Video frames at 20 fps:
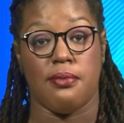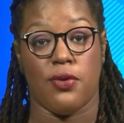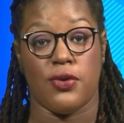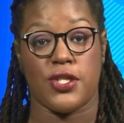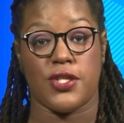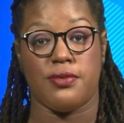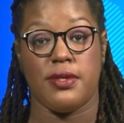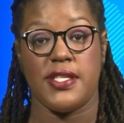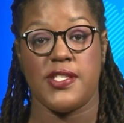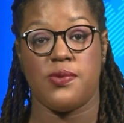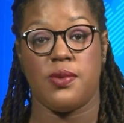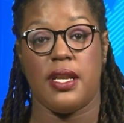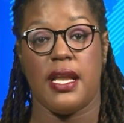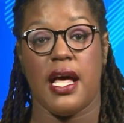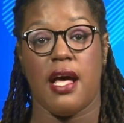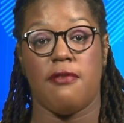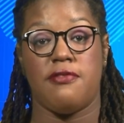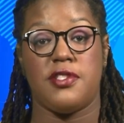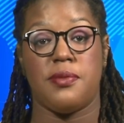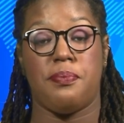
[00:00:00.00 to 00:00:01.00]
Motorists will
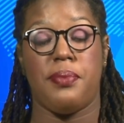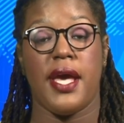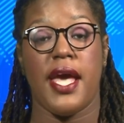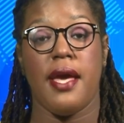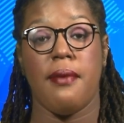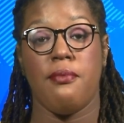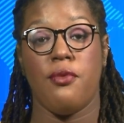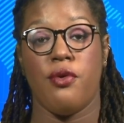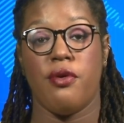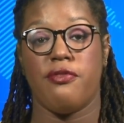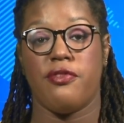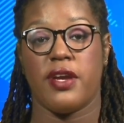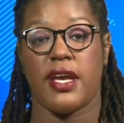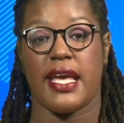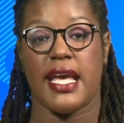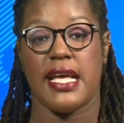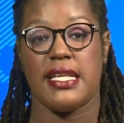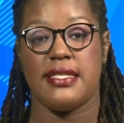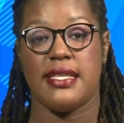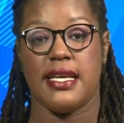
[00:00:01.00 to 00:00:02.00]
have to pay more for
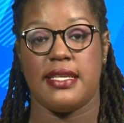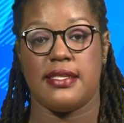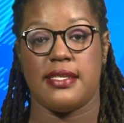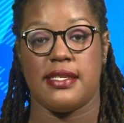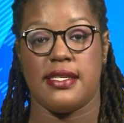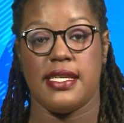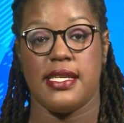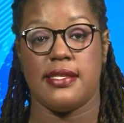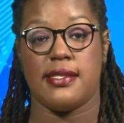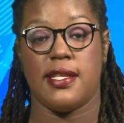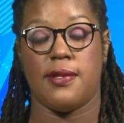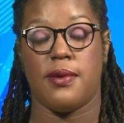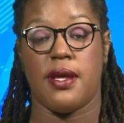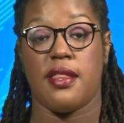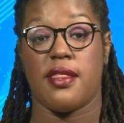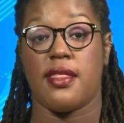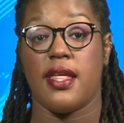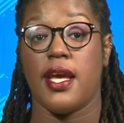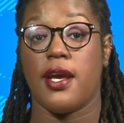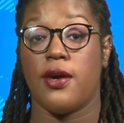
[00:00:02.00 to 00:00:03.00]
gas and diesel
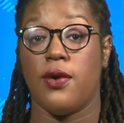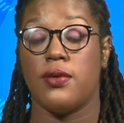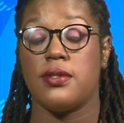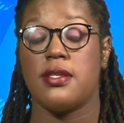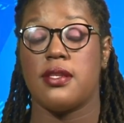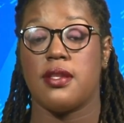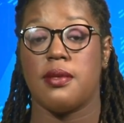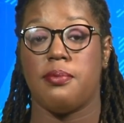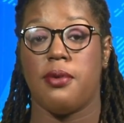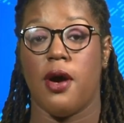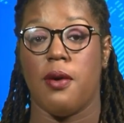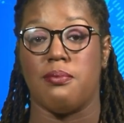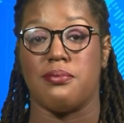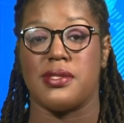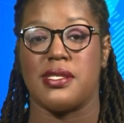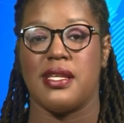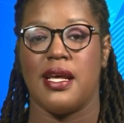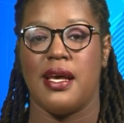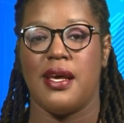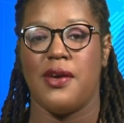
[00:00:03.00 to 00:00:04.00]
when they go to the
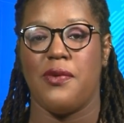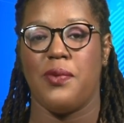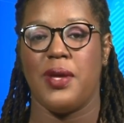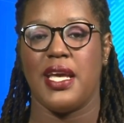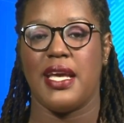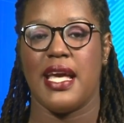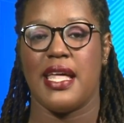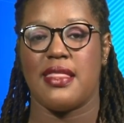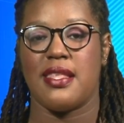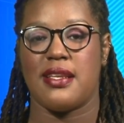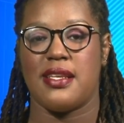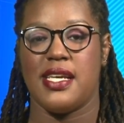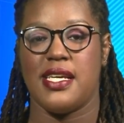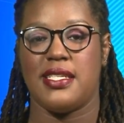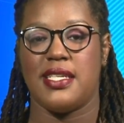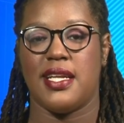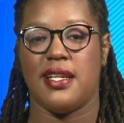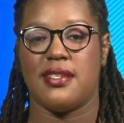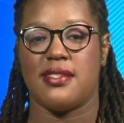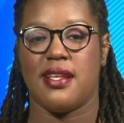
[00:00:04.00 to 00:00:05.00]
pumps. We get the
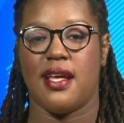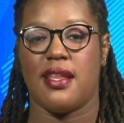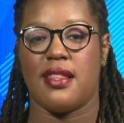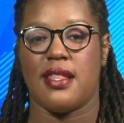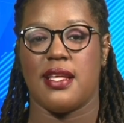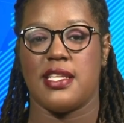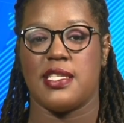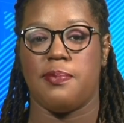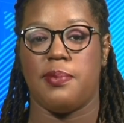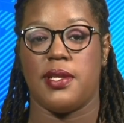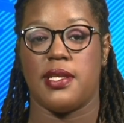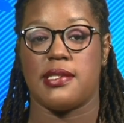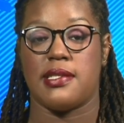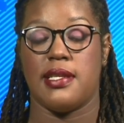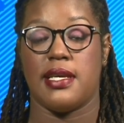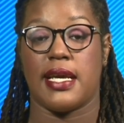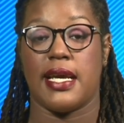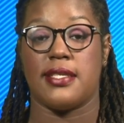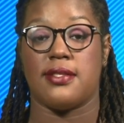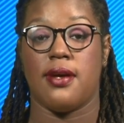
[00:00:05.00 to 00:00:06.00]
details on this, plus
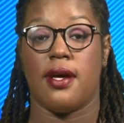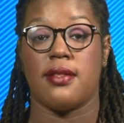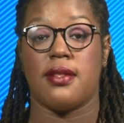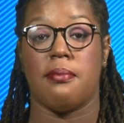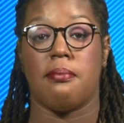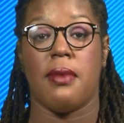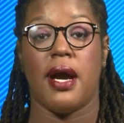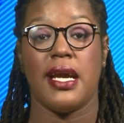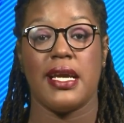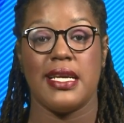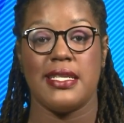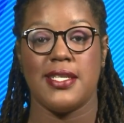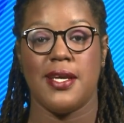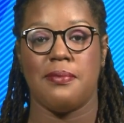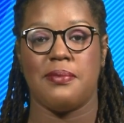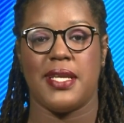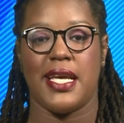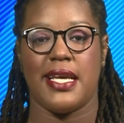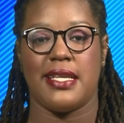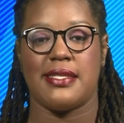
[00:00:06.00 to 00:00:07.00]
look at other market
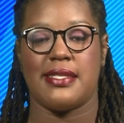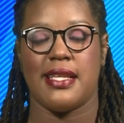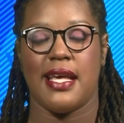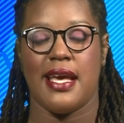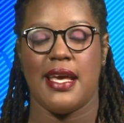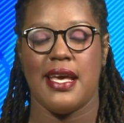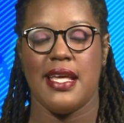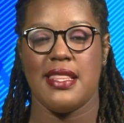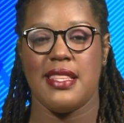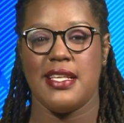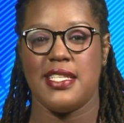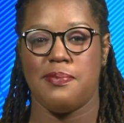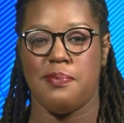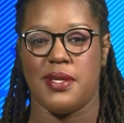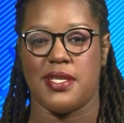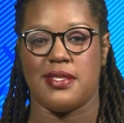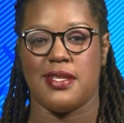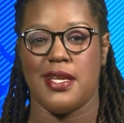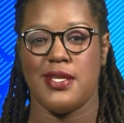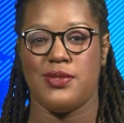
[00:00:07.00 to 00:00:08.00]
updates in this
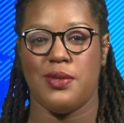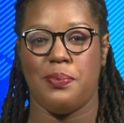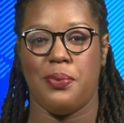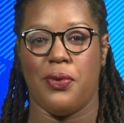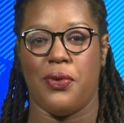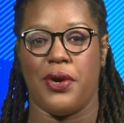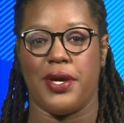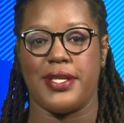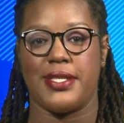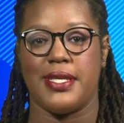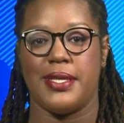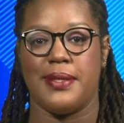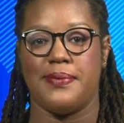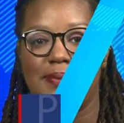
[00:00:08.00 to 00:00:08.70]
business report.